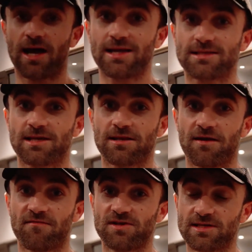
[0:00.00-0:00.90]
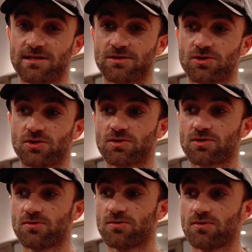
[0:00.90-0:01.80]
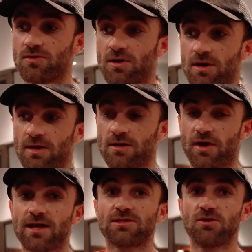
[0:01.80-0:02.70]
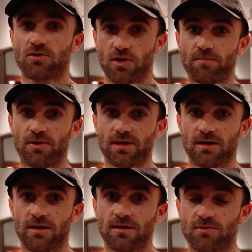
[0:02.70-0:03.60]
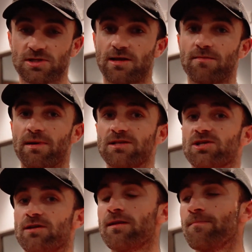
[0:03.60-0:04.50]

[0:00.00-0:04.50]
diets that I've just introduced to Greg's new cookbook, which I didn't mention.